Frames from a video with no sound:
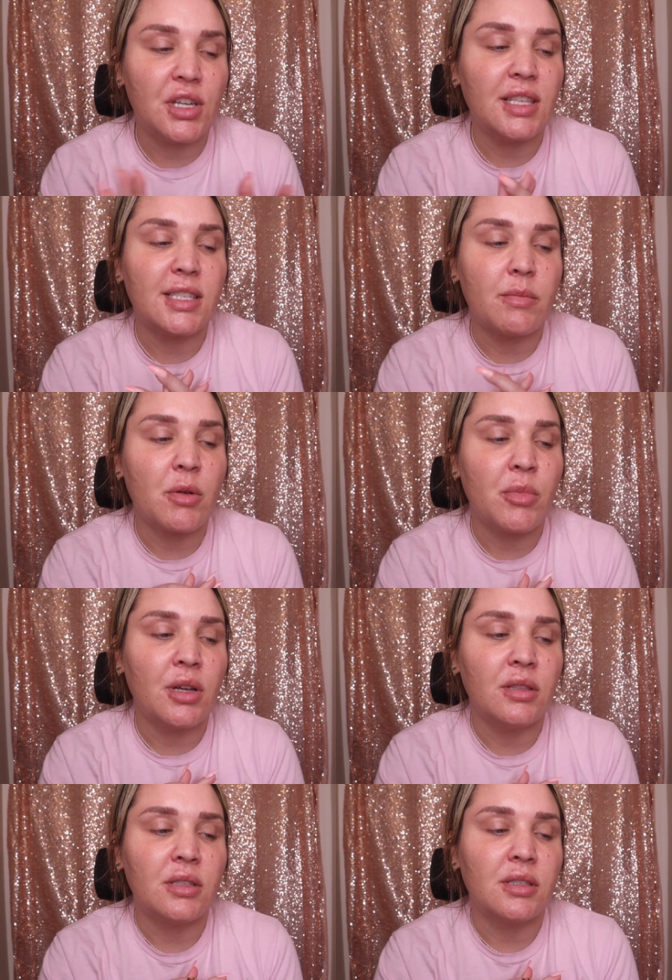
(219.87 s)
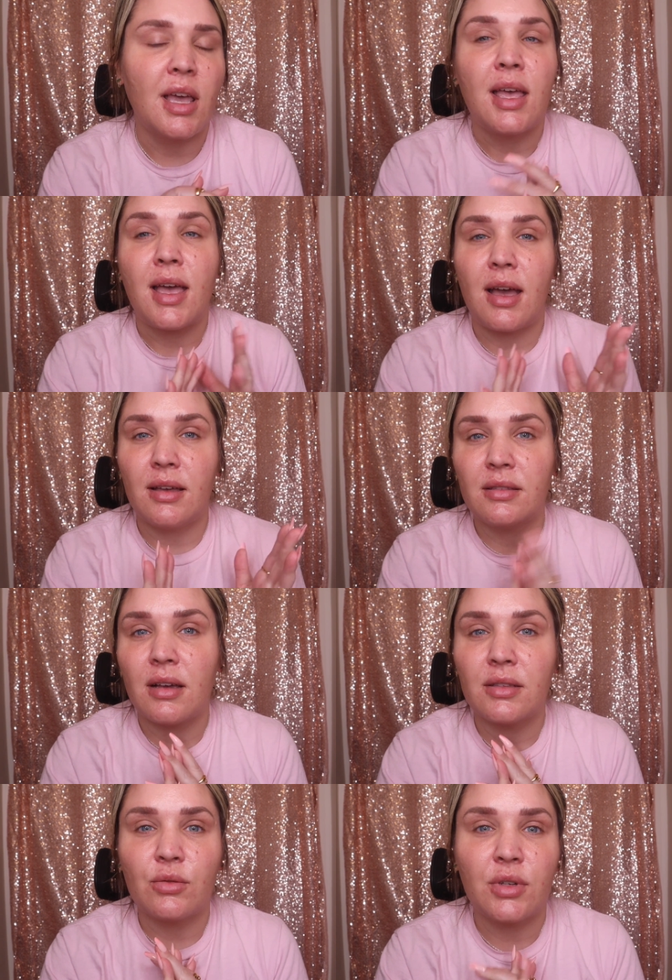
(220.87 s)
in the summer months, as
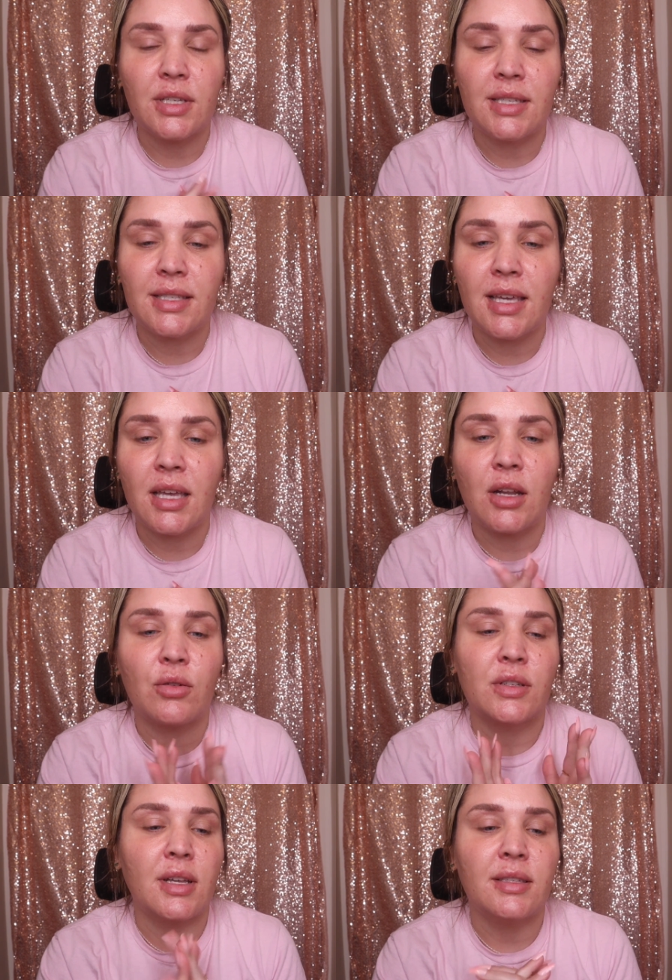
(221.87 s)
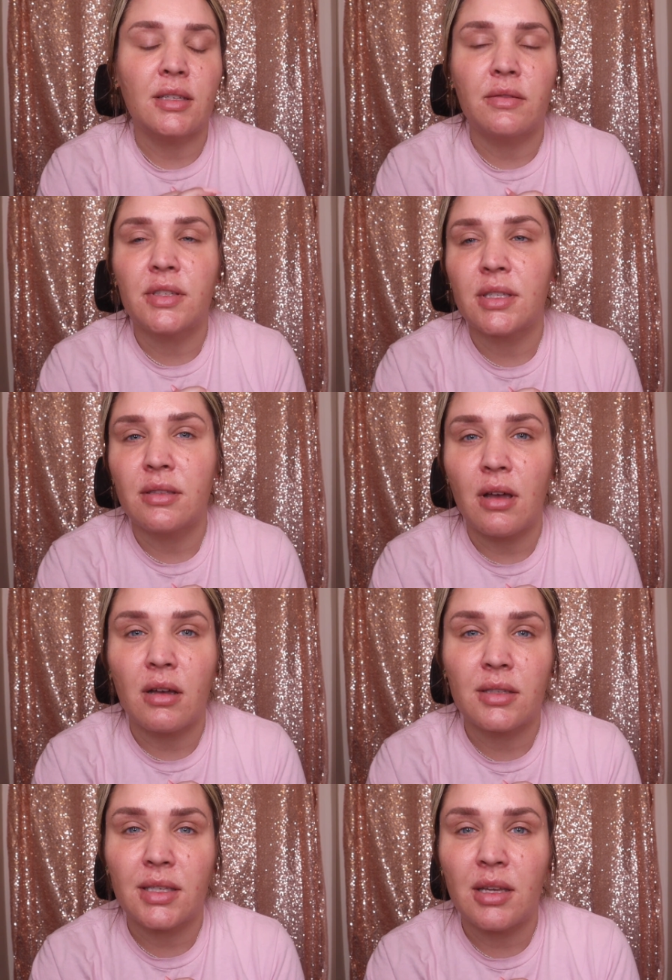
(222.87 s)
us oily skin or sensitive
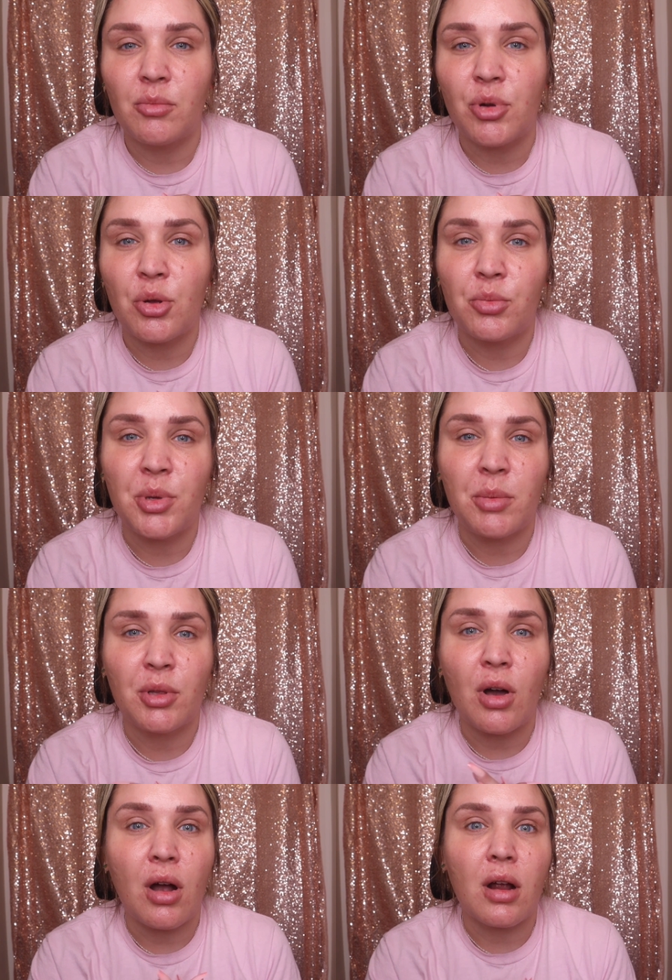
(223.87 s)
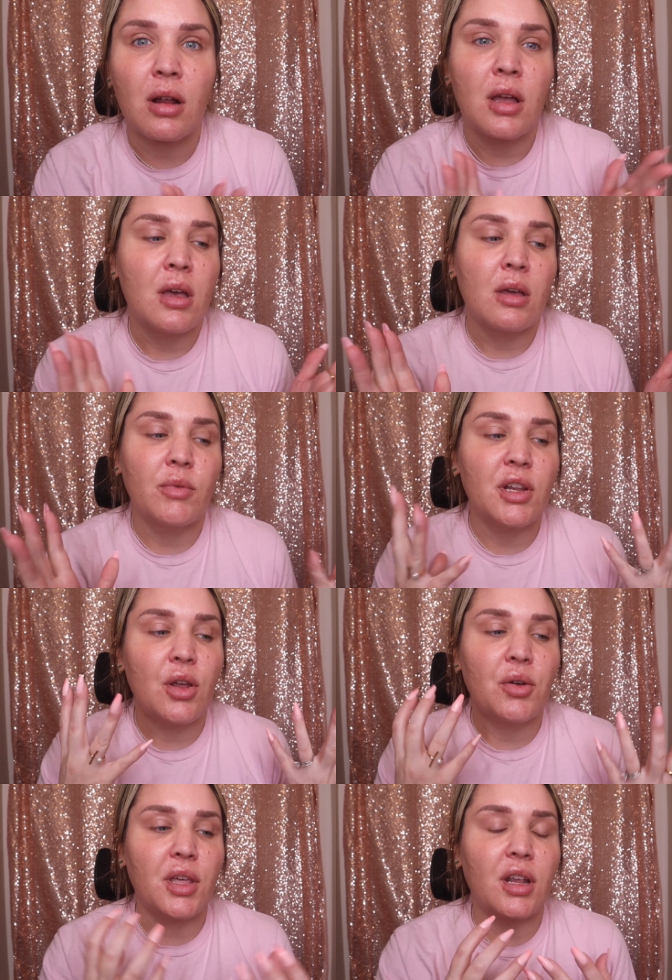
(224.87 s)
uh, skin prone people are, we
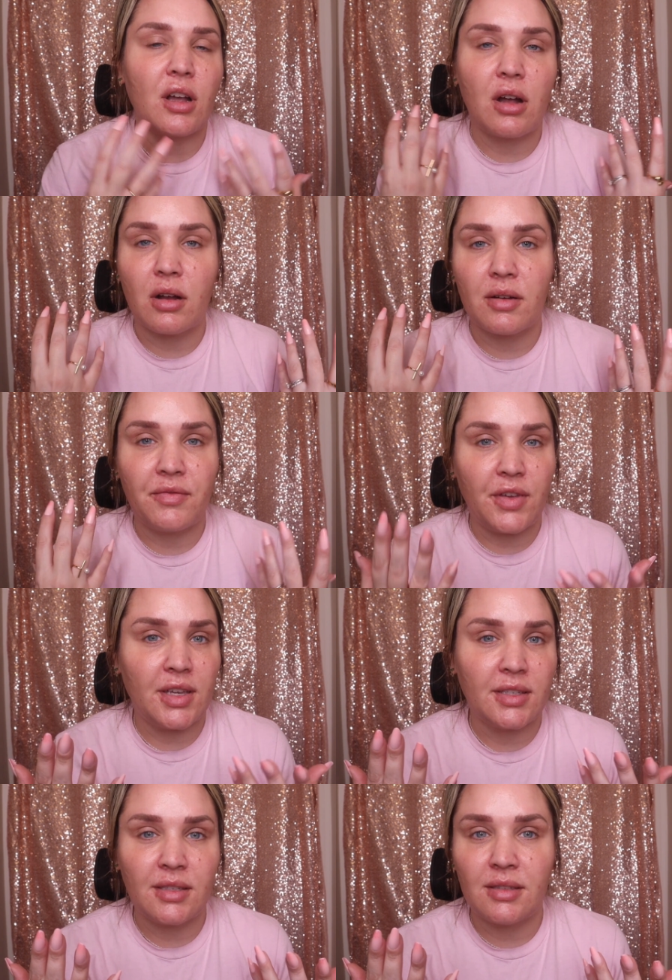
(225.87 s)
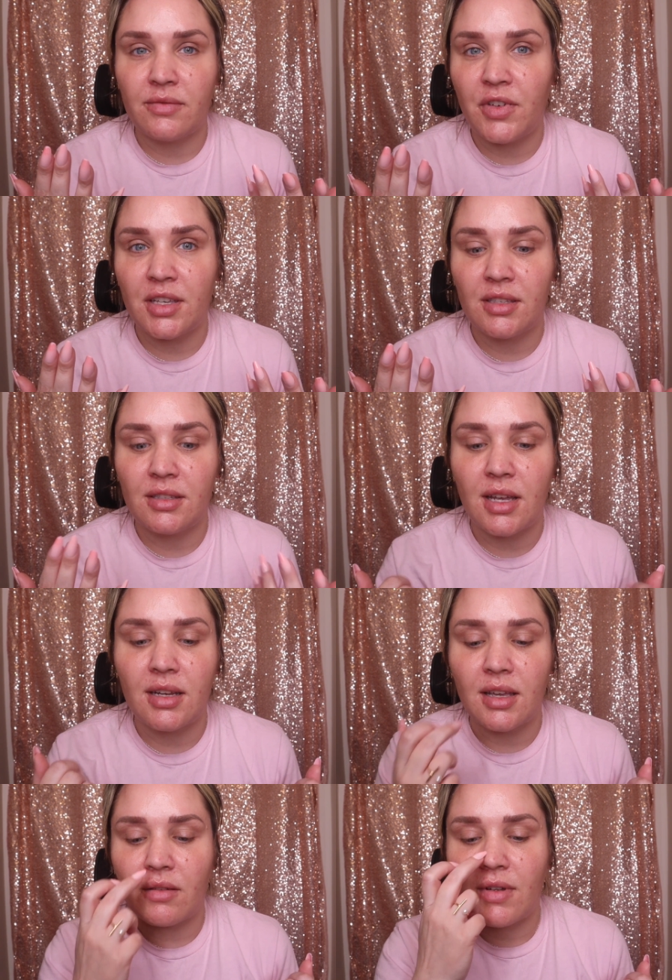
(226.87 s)
know that our face faces tend
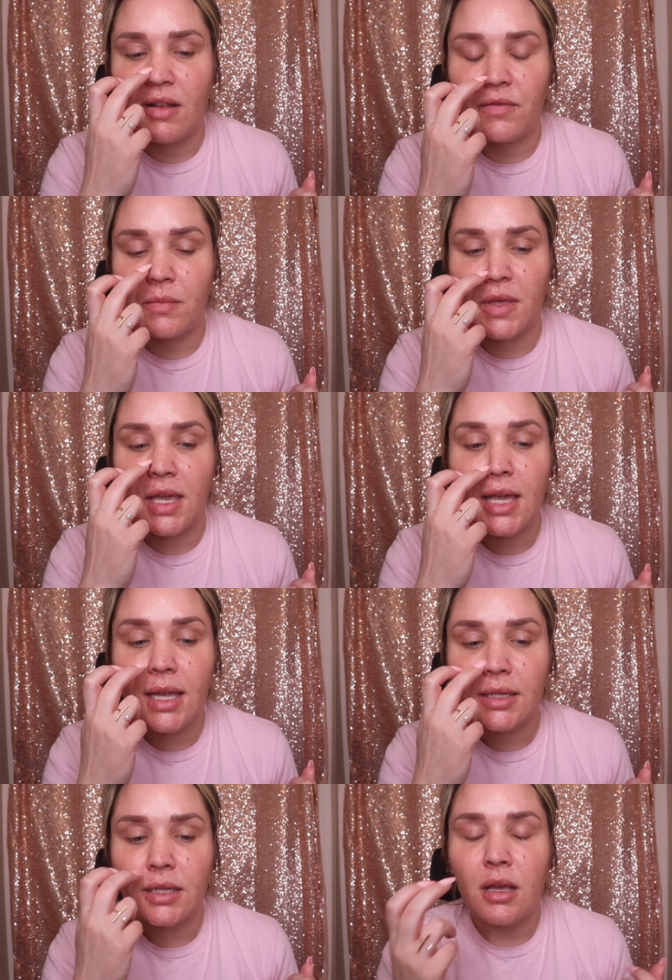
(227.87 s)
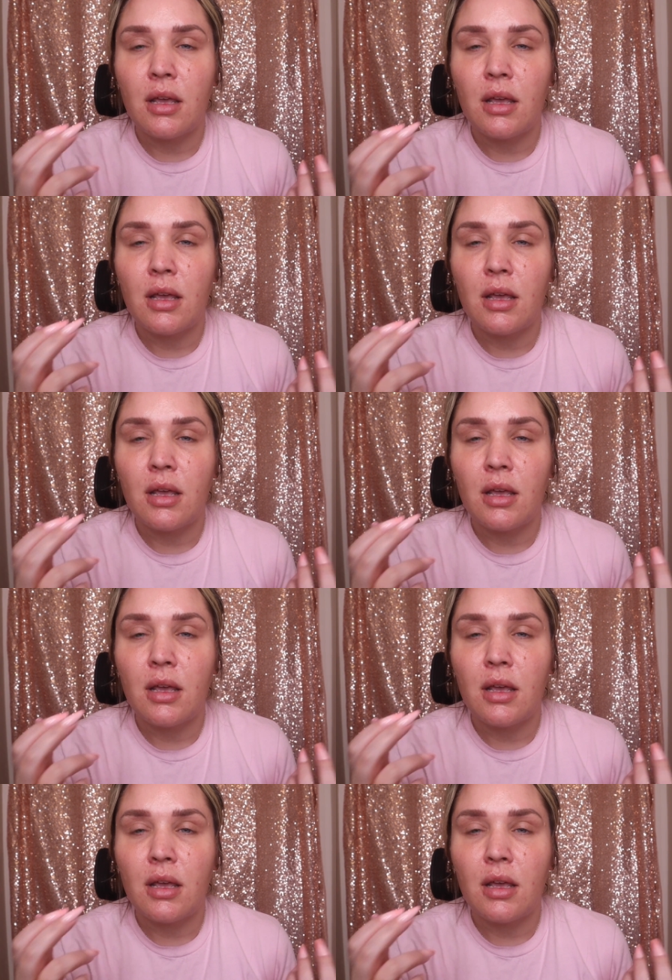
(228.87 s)
to get red from the heat,